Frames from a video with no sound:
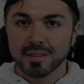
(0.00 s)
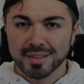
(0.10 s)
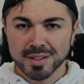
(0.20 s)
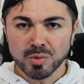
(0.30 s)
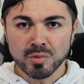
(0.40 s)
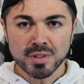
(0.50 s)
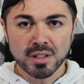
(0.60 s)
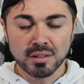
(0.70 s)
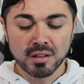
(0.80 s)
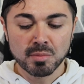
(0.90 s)
This one was
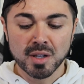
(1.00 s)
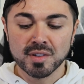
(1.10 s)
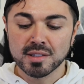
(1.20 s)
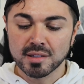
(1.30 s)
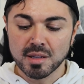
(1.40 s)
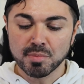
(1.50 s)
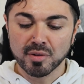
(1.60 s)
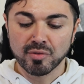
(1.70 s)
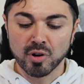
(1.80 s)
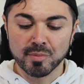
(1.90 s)
a little bit of a
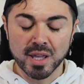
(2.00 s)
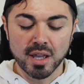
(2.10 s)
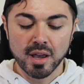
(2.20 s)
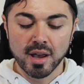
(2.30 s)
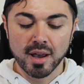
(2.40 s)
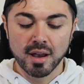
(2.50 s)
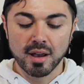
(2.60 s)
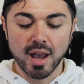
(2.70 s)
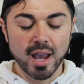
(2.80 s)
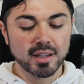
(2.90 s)
sleeper for me.
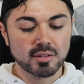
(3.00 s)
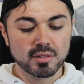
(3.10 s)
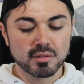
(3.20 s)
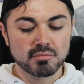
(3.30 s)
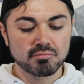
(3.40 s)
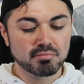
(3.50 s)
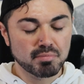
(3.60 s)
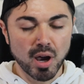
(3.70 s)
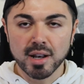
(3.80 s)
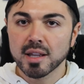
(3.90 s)
I
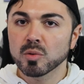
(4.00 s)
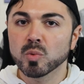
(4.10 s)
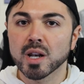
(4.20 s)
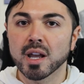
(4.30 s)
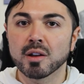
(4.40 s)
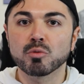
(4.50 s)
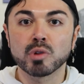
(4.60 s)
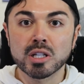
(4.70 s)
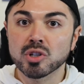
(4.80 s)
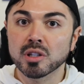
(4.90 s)
bought it when I
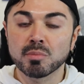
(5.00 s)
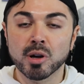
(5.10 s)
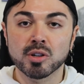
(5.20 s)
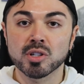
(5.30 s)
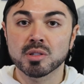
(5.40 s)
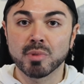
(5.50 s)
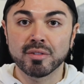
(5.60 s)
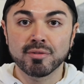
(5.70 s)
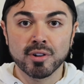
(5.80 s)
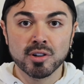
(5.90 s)
originally purchased my
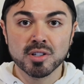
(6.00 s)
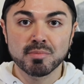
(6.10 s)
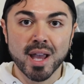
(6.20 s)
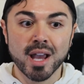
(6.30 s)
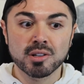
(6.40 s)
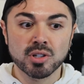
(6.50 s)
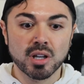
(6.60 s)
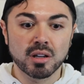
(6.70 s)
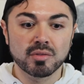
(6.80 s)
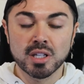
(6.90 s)
first batch
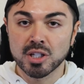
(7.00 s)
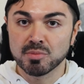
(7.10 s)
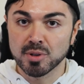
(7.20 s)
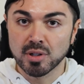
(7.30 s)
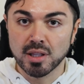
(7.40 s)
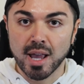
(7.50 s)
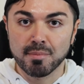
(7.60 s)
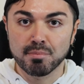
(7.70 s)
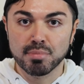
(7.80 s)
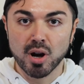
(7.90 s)
of Niche Beauty
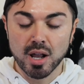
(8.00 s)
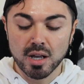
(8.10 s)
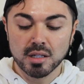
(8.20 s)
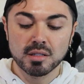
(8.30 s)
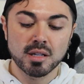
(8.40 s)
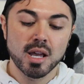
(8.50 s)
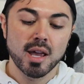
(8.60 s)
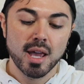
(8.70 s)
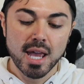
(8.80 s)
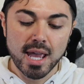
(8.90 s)
Lab products
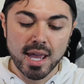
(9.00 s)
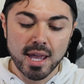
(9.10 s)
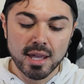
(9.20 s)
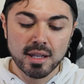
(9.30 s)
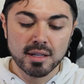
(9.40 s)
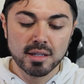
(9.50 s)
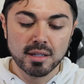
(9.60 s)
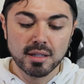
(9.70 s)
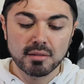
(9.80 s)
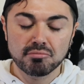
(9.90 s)
and
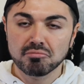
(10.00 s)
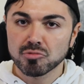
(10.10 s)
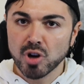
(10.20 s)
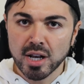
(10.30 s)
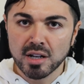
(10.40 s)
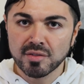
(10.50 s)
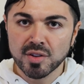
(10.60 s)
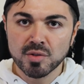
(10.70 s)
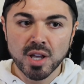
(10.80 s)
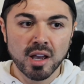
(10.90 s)
tried it a
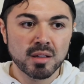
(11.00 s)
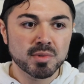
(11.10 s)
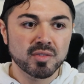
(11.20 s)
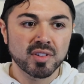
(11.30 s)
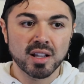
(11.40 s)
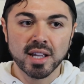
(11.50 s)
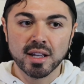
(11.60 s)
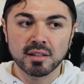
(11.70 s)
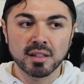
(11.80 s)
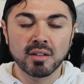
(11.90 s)
few times. It felt like
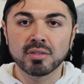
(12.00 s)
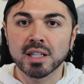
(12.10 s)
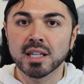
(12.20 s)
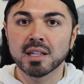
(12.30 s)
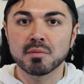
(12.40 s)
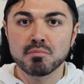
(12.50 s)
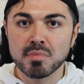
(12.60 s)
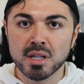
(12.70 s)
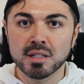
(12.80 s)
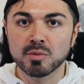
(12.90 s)
a lovely
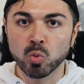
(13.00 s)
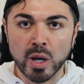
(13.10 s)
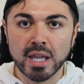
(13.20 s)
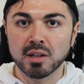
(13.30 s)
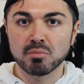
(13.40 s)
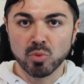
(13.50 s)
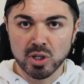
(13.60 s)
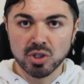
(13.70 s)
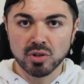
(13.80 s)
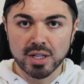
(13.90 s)
mid-weight
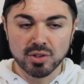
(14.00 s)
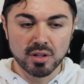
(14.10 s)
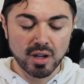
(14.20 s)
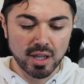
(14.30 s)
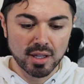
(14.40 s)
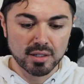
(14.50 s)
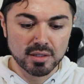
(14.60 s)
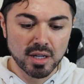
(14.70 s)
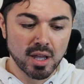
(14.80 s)
moisturizer, and